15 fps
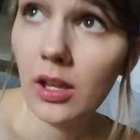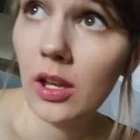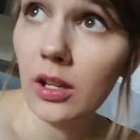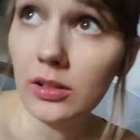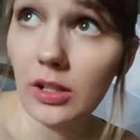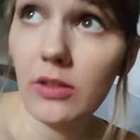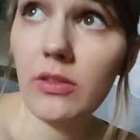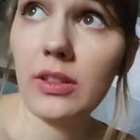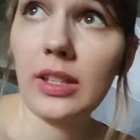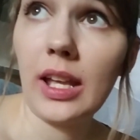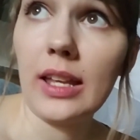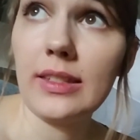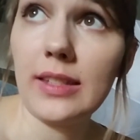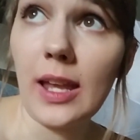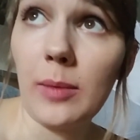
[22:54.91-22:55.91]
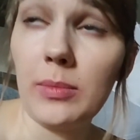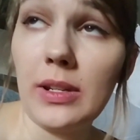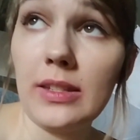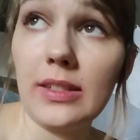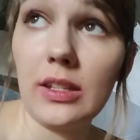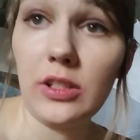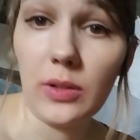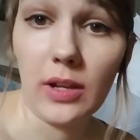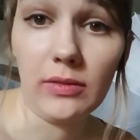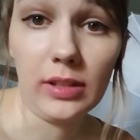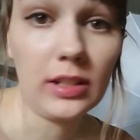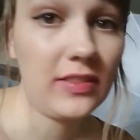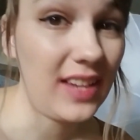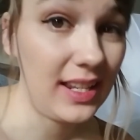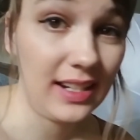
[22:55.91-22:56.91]
Another thing that has to happen is I do have a
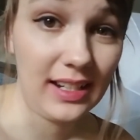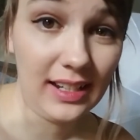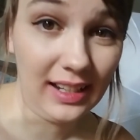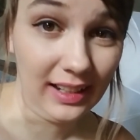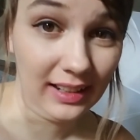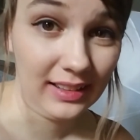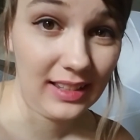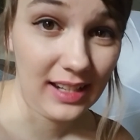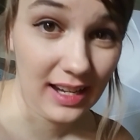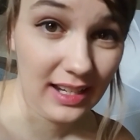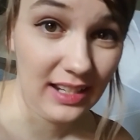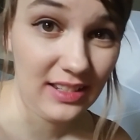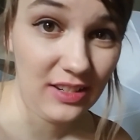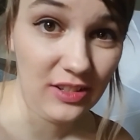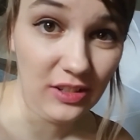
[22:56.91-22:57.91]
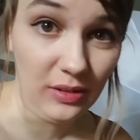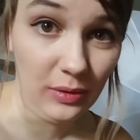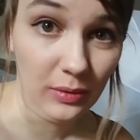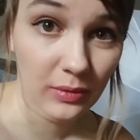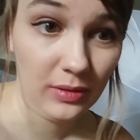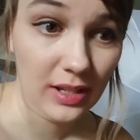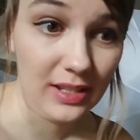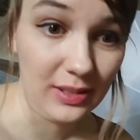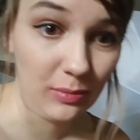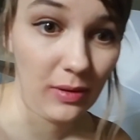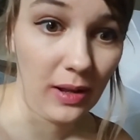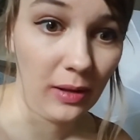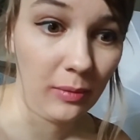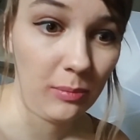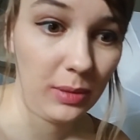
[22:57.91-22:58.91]
lot of editing that I need to do as
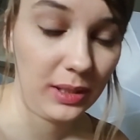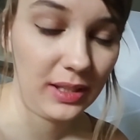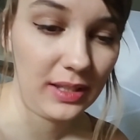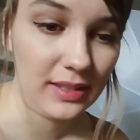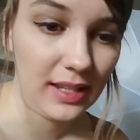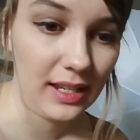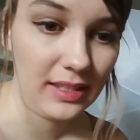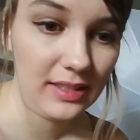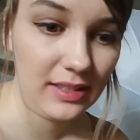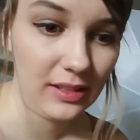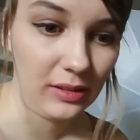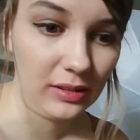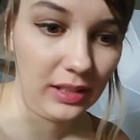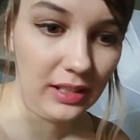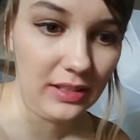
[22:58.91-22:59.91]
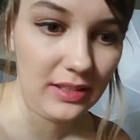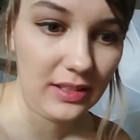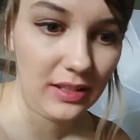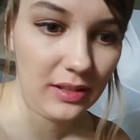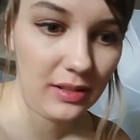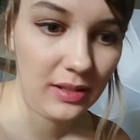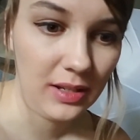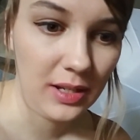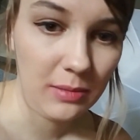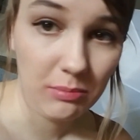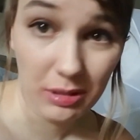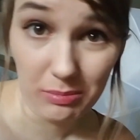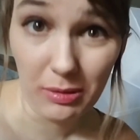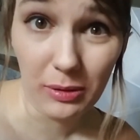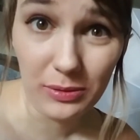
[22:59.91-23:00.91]
well because I still need to
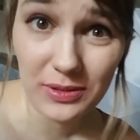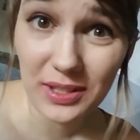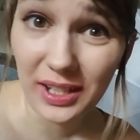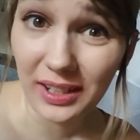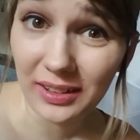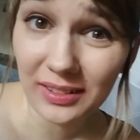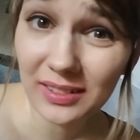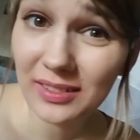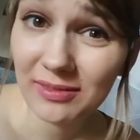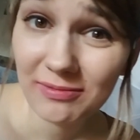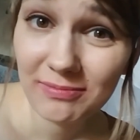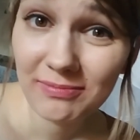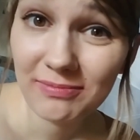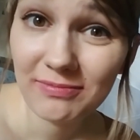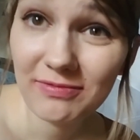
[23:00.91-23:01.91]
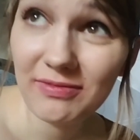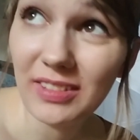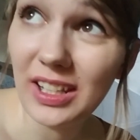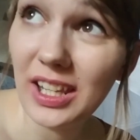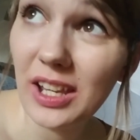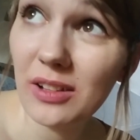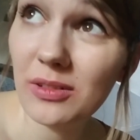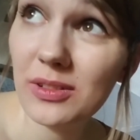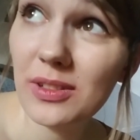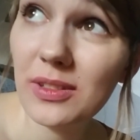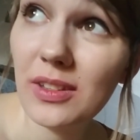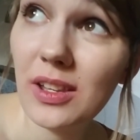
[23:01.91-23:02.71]
be posting videos.